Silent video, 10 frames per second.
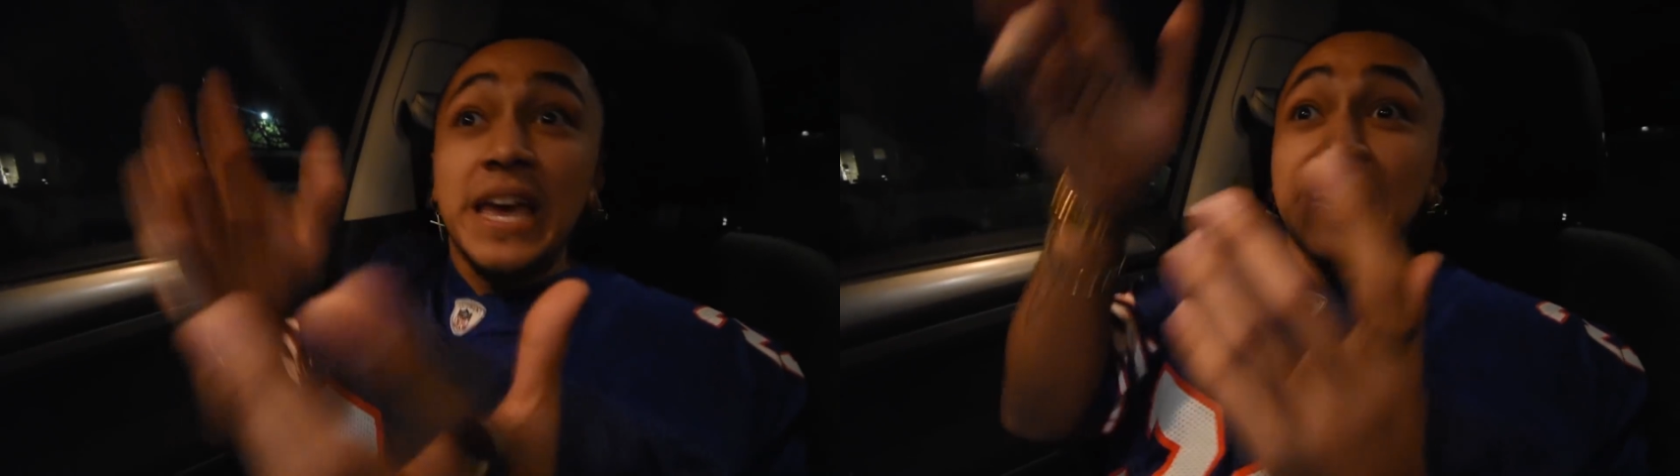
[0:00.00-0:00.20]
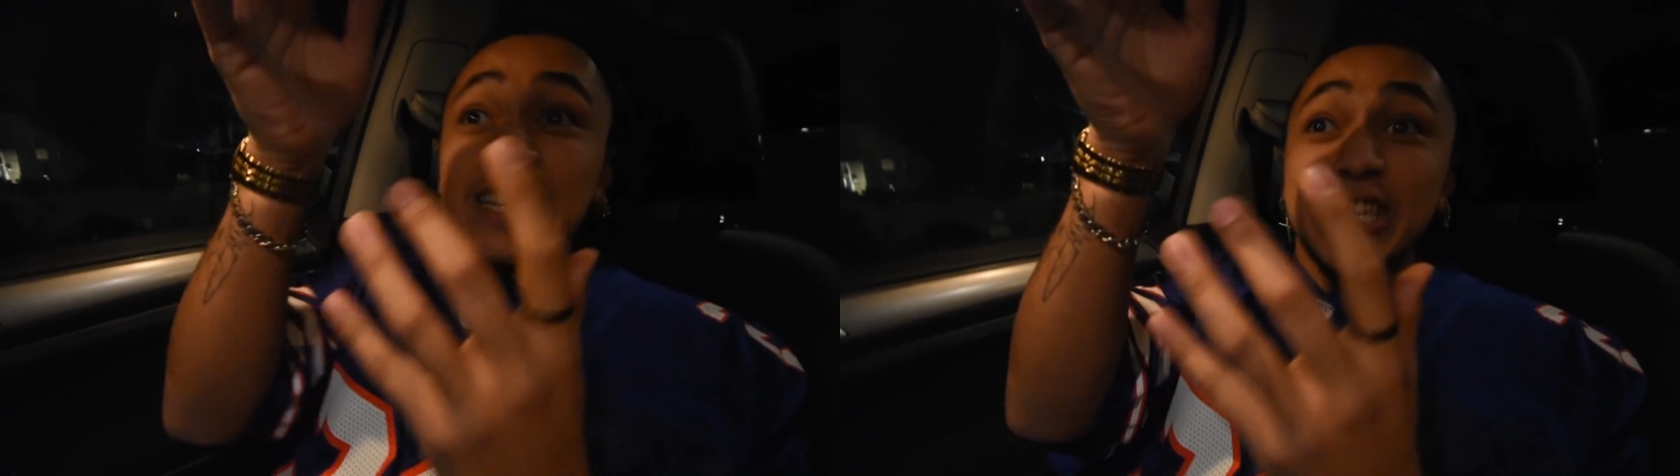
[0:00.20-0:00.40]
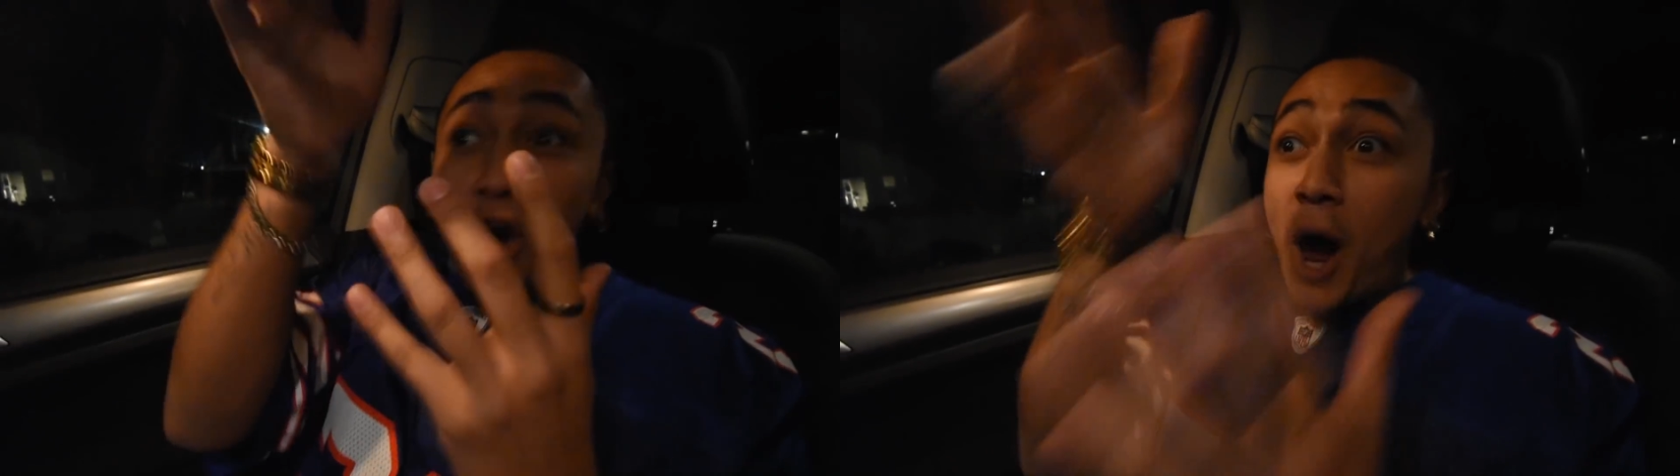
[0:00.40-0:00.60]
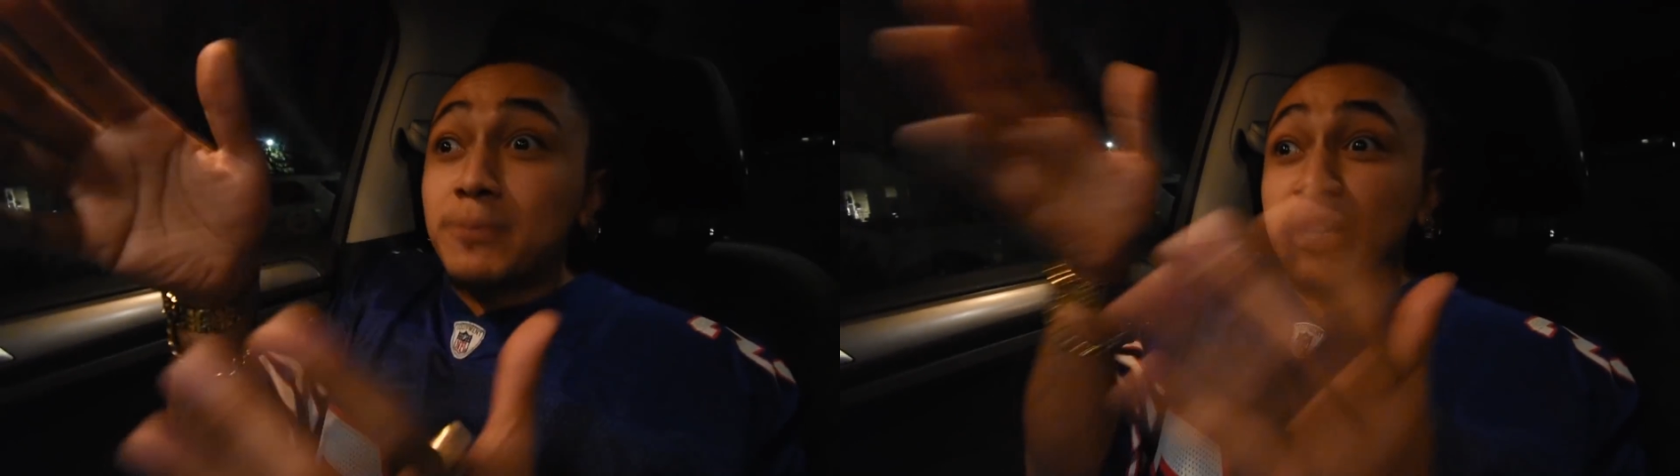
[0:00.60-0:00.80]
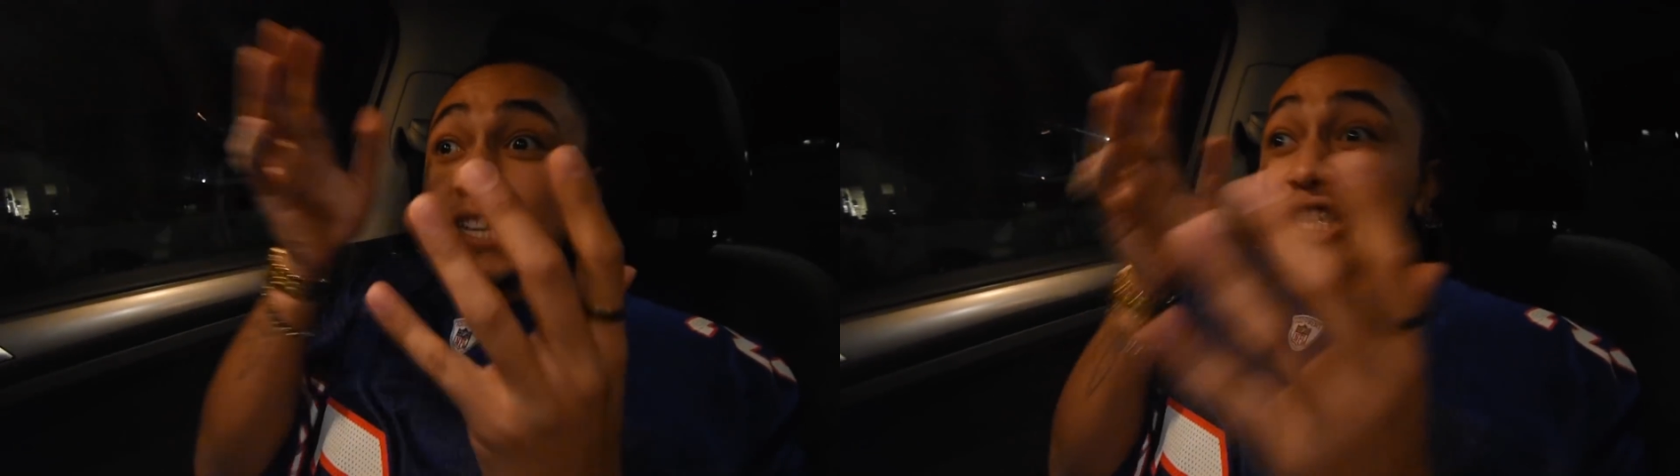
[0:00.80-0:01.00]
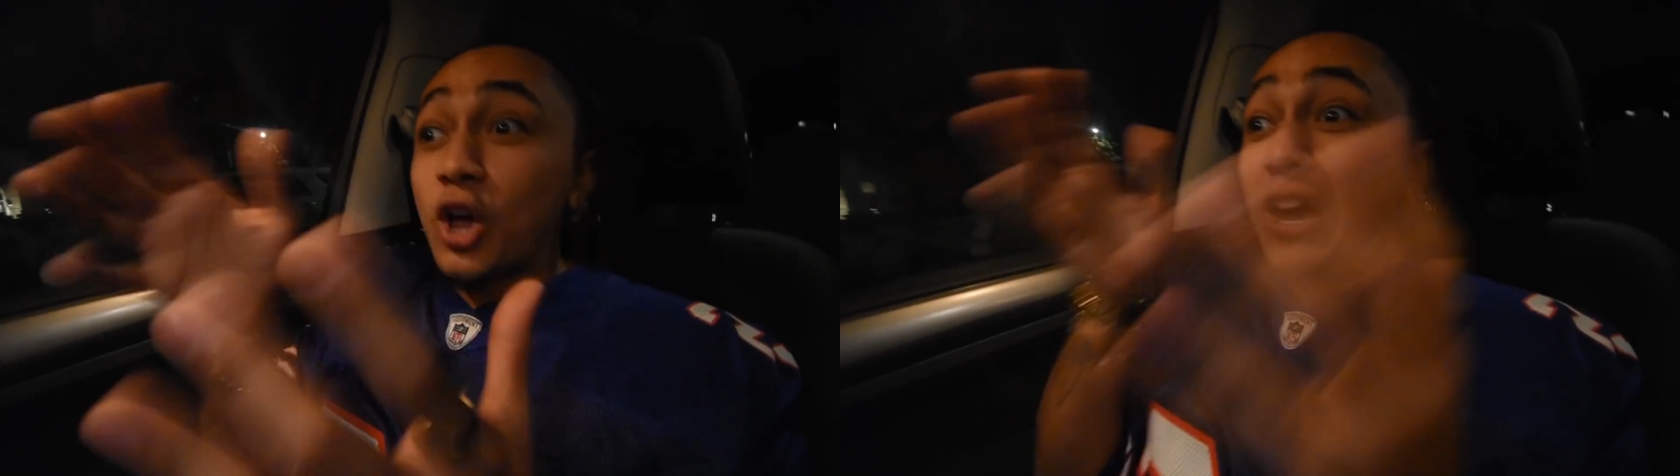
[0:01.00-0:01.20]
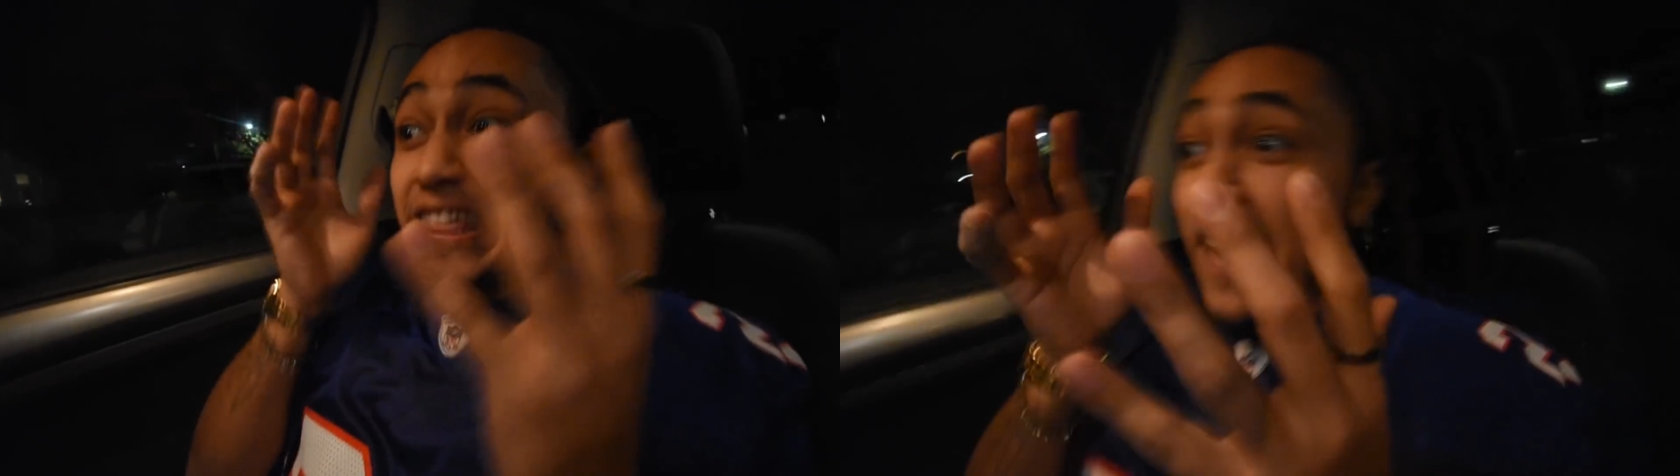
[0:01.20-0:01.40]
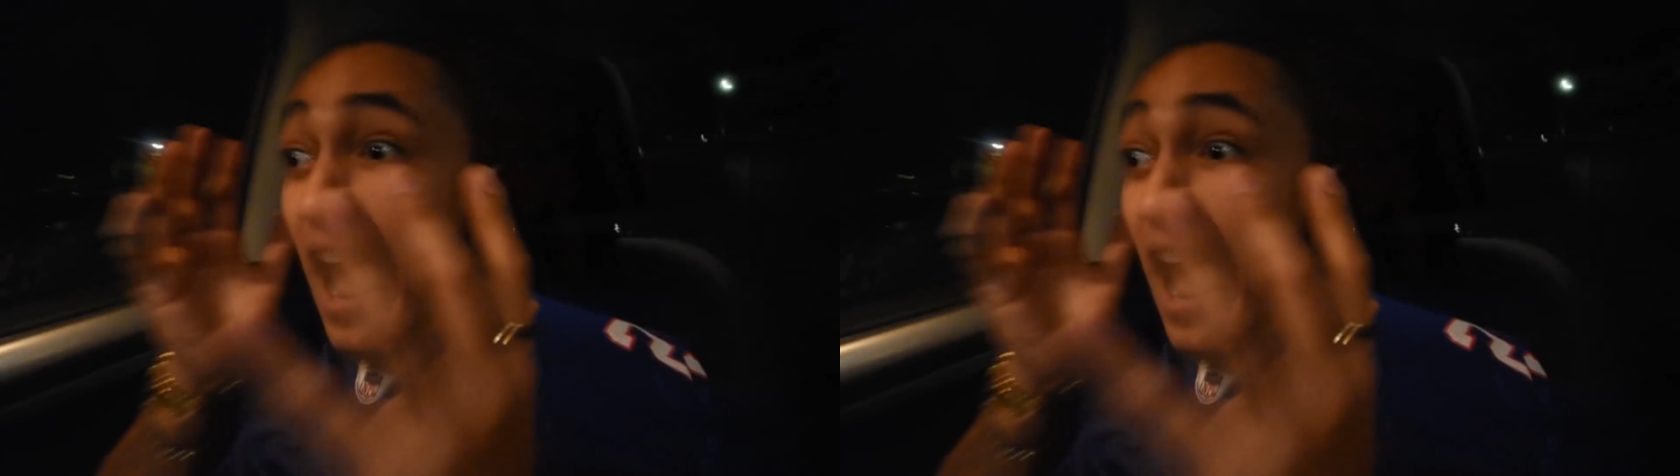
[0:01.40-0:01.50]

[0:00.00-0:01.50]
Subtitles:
Because the object is still in the